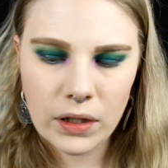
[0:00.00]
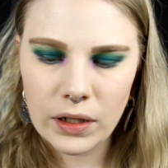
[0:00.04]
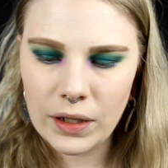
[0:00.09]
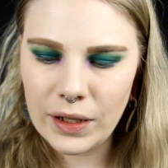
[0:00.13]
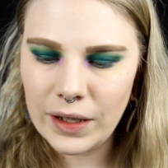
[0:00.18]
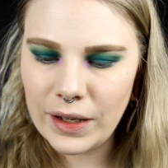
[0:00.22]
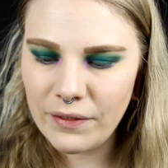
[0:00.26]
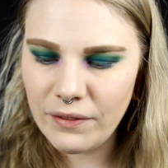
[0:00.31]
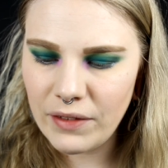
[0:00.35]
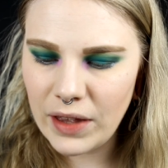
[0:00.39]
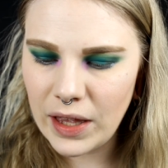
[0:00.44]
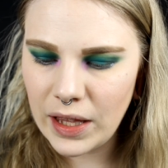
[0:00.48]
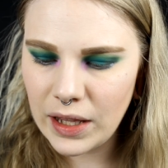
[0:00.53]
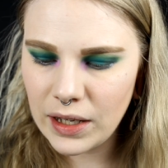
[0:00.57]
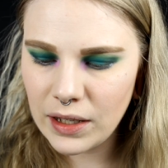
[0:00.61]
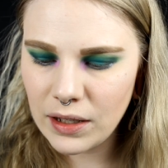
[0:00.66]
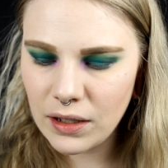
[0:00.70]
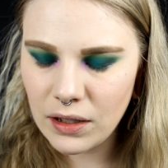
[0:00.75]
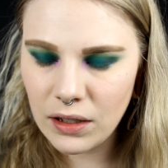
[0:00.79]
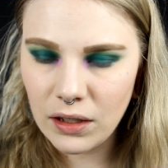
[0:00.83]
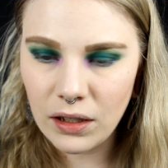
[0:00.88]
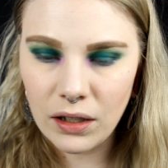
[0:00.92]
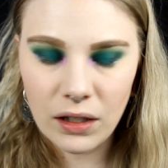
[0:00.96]

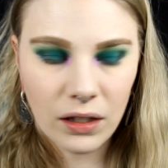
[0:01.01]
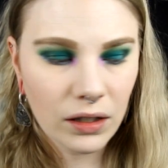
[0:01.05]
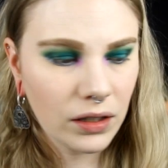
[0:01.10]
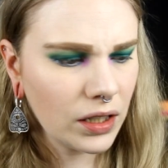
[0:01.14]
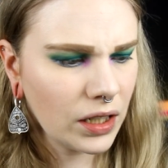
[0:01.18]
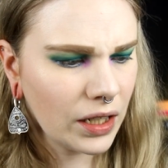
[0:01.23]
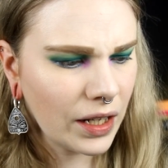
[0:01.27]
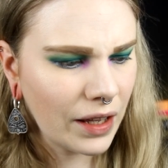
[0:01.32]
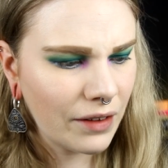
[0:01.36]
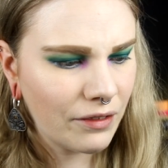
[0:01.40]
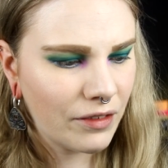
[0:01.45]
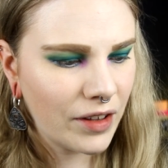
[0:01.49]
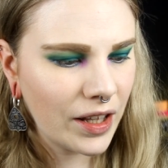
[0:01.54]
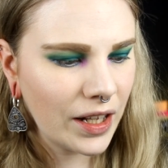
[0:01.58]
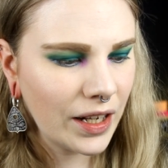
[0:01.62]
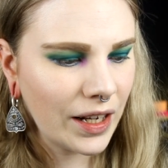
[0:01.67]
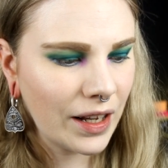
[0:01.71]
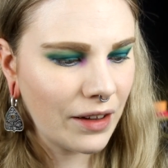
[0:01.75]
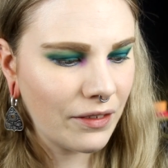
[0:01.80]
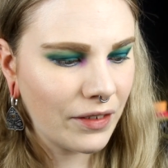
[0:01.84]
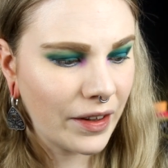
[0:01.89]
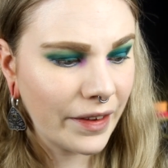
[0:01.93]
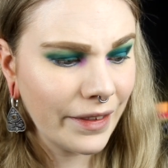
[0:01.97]
Laven
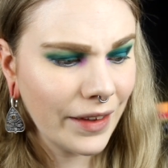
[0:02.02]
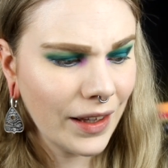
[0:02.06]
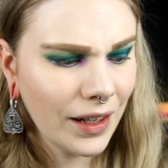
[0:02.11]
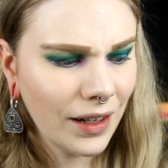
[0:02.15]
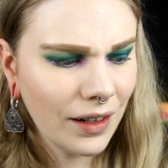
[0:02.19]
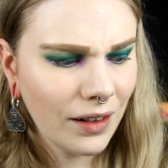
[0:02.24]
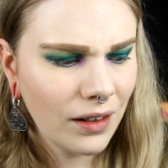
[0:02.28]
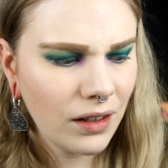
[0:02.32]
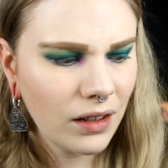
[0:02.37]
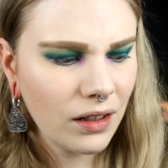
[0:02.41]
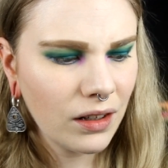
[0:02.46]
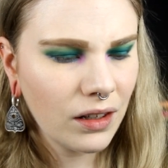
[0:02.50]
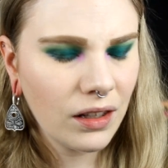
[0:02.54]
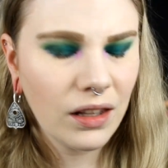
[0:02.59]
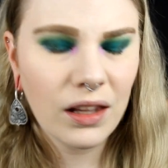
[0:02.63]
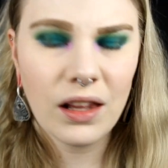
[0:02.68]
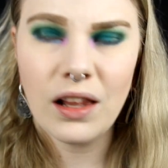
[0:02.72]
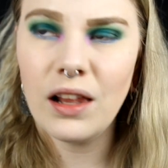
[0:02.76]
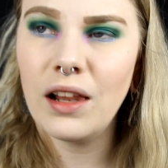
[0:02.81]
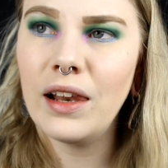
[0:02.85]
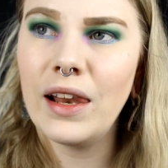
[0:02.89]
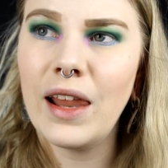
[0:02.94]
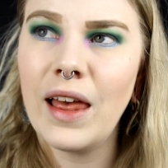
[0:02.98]
lavendel
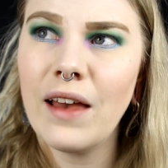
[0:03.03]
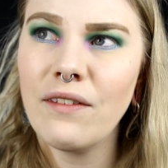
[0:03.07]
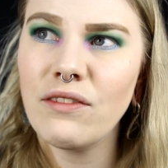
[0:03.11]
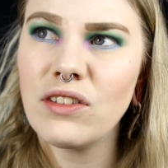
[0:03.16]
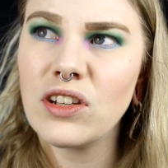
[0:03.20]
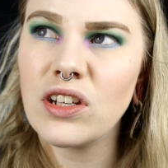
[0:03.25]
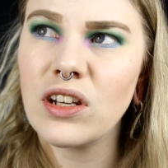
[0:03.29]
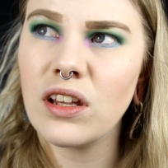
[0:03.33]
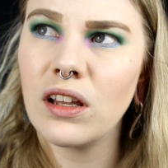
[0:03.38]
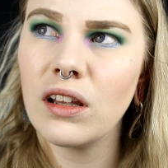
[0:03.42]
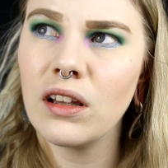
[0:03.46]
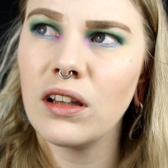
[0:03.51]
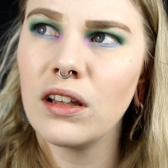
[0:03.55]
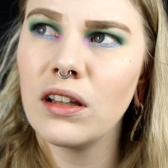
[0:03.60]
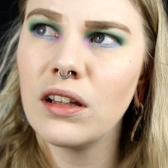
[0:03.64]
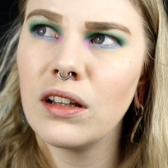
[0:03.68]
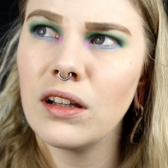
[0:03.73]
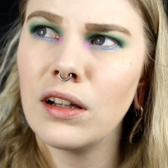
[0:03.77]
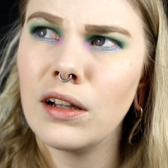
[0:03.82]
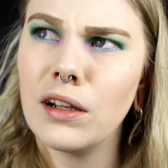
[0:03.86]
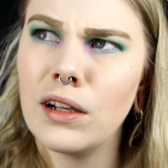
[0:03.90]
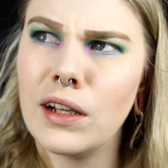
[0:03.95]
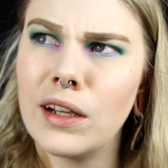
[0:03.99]
lavendel
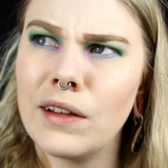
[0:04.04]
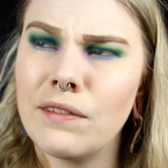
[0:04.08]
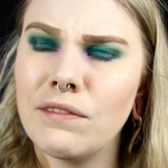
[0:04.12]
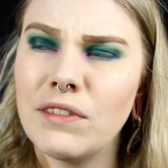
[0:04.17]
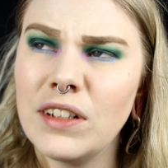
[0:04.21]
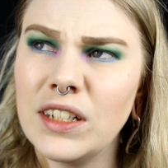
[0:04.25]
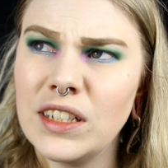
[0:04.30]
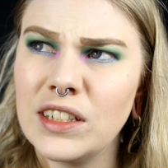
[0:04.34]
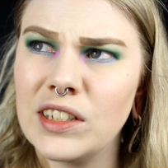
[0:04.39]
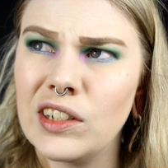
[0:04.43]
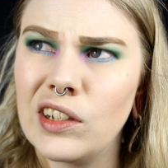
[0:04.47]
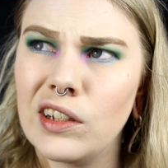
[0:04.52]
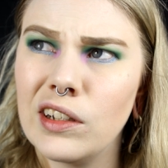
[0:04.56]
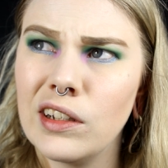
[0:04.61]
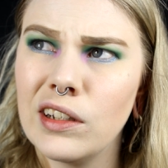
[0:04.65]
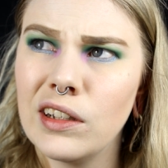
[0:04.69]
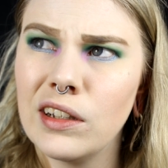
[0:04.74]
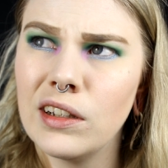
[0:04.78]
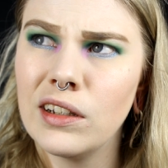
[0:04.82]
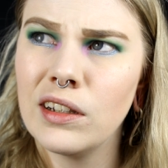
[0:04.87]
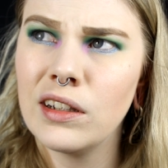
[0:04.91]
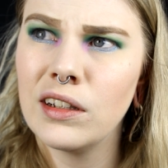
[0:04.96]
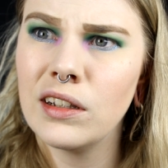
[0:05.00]
lavendel
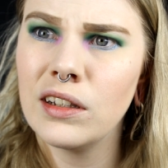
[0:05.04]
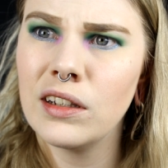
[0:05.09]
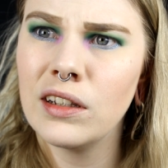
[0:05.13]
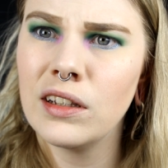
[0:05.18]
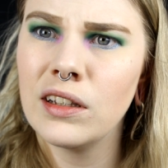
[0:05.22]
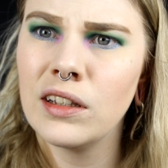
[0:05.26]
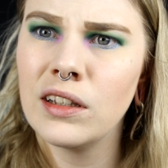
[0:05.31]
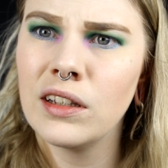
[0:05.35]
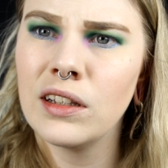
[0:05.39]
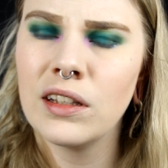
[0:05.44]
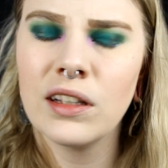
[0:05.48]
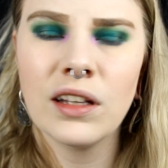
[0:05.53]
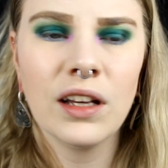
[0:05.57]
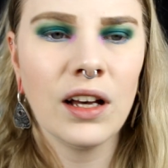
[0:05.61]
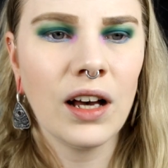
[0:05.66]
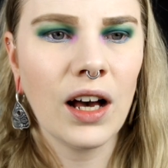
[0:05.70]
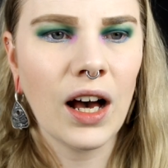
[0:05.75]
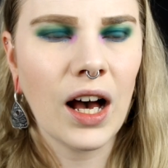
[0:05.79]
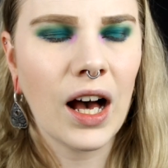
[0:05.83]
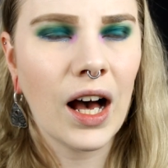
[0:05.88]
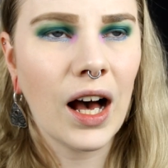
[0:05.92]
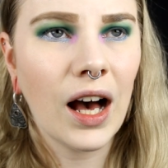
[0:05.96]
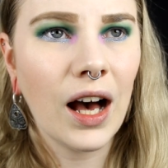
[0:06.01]

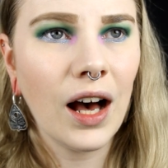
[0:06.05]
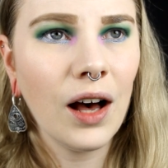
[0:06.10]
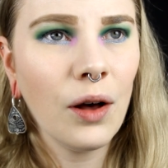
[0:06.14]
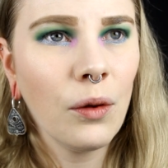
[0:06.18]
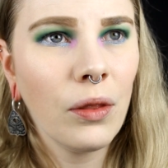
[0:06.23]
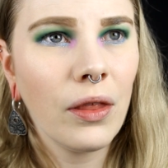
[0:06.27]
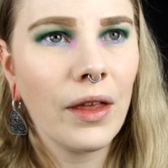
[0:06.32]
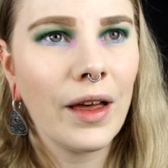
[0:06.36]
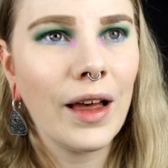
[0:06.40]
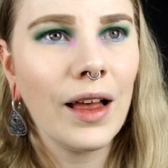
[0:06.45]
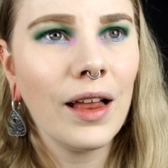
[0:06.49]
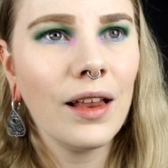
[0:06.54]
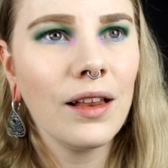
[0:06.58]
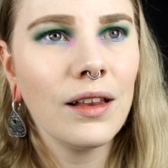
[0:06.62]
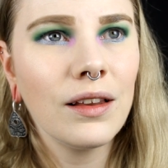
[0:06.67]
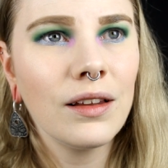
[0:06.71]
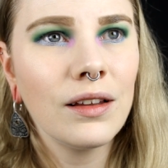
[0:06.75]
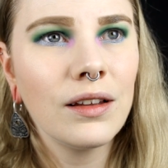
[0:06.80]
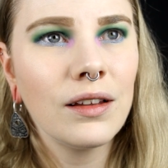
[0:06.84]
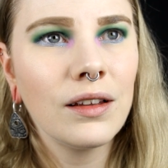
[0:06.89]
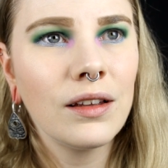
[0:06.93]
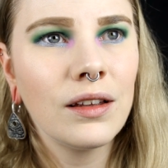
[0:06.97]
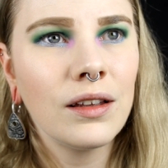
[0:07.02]
how the hell?
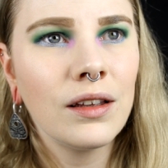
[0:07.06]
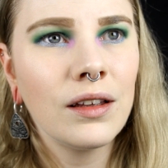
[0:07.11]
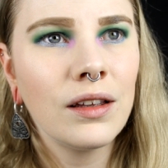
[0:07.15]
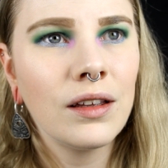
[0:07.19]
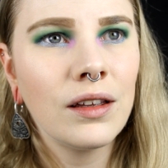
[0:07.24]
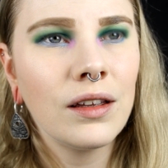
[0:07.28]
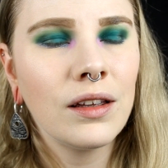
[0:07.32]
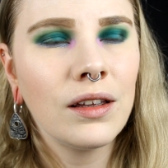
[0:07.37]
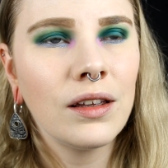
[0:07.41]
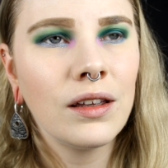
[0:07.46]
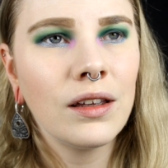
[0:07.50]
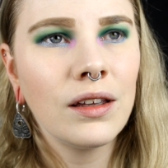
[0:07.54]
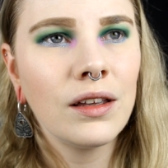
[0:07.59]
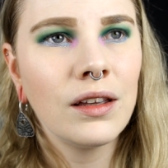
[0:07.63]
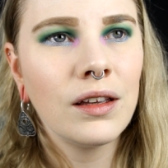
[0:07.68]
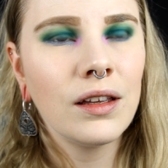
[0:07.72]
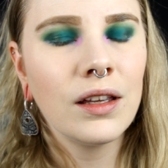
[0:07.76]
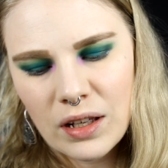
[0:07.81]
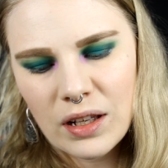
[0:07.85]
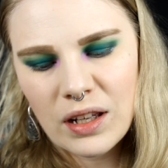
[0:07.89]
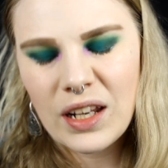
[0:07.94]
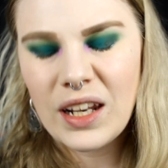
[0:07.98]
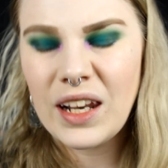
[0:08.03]

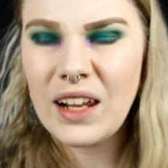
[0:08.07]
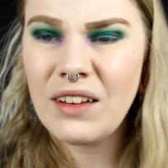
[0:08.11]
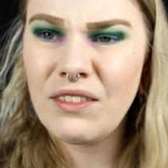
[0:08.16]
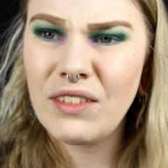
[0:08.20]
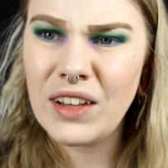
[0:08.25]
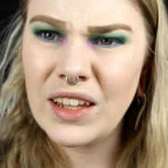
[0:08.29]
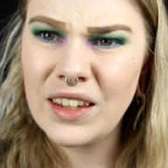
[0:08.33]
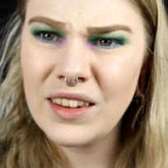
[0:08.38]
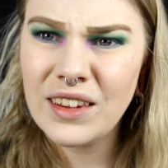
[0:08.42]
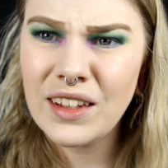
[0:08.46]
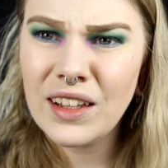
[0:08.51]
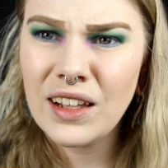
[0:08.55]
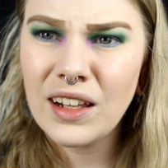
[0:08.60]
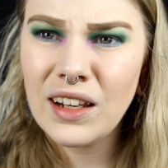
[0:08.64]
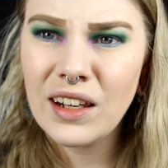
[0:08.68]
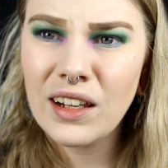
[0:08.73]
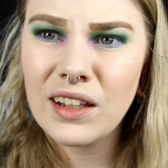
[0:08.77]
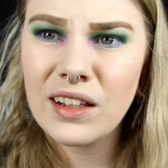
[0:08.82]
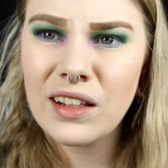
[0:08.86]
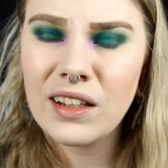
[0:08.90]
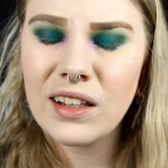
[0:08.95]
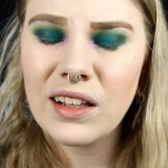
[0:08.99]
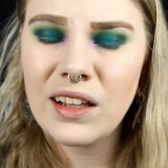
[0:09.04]
Lavendel?
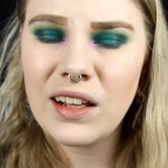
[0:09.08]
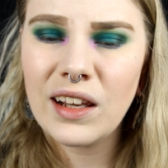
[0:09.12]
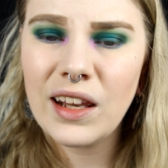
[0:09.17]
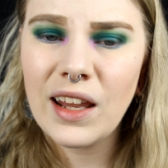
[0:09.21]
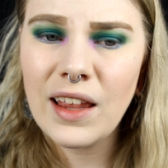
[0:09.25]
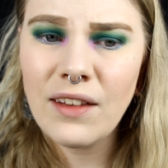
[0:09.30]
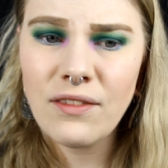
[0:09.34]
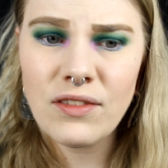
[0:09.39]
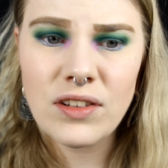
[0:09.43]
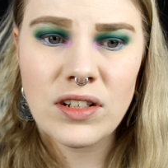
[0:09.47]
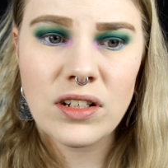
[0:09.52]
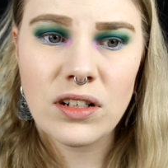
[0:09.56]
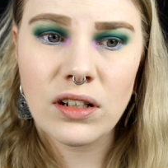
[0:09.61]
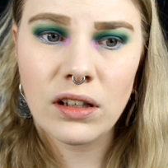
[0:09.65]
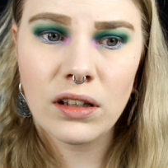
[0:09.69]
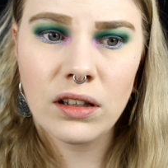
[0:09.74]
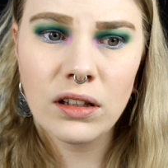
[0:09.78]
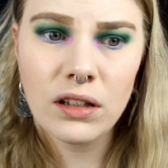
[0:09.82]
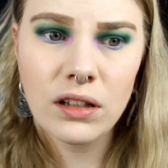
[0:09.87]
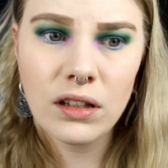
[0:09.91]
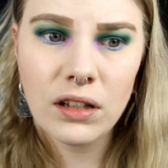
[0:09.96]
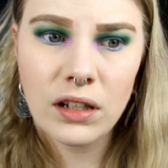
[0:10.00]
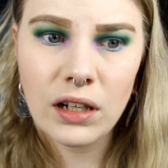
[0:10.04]
Lavendel?
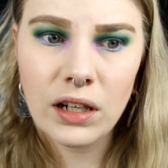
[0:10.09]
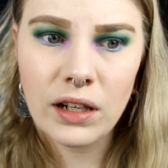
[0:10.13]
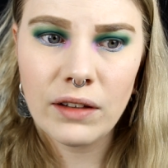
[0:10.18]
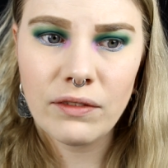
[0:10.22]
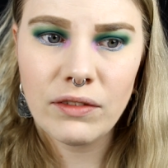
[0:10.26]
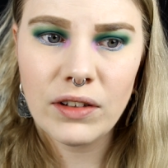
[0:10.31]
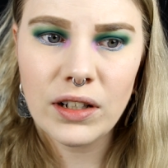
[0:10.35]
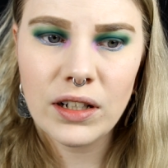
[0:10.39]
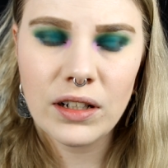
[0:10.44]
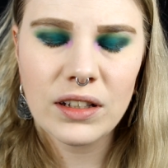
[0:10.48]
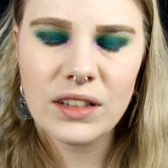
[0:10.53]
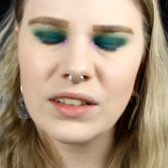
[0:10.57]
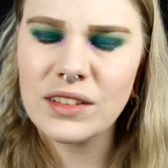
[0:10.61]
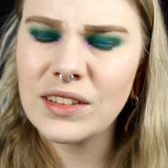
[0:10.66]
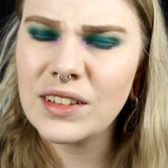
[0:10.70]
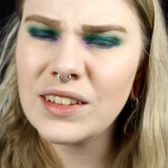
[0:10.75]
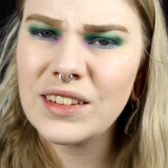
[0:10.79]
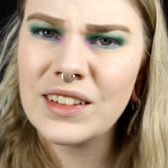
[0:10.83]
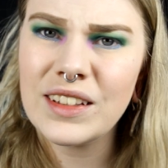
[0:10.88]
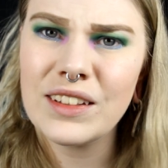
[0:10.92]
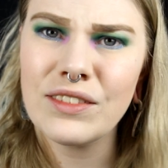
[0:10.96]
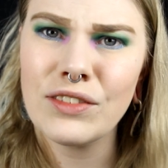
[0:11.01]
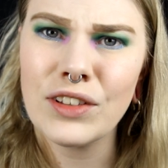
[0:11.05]
Laven
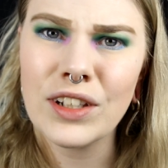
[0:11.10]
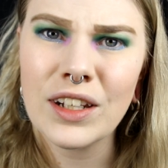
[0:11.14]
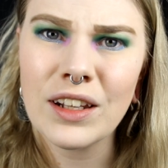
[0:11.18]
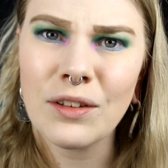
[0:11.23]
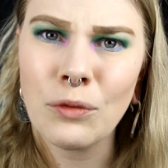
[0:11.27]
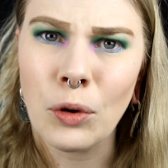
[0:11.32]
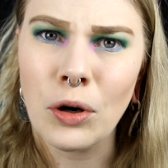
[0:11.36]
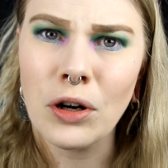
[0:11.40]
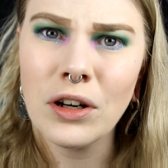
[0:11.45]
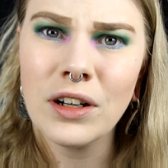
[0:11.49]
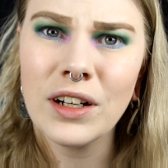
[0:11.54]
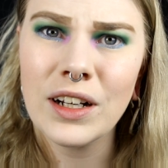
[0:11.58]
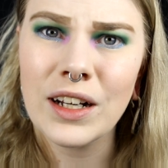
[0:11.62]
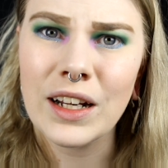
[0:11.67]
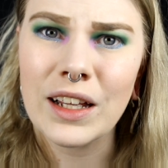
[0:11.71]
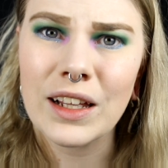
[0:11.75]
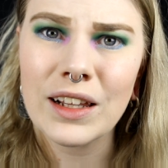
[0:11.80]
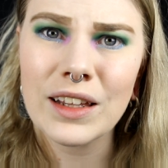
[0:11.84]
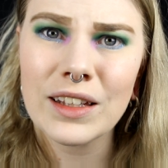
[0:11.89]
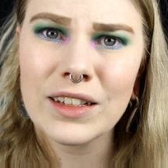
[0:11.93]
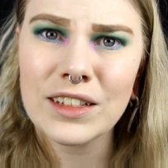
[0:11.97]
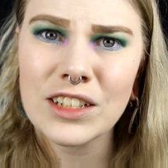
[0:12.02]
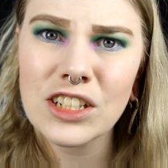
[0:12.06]
is it even a word in
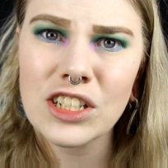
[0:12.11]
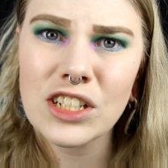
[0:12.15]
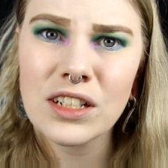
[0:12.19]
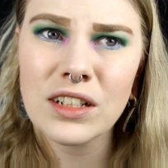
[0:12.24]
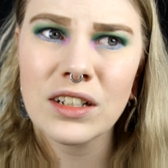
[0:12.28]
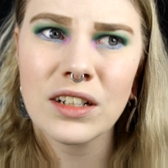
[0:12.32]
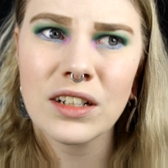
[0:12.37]
English?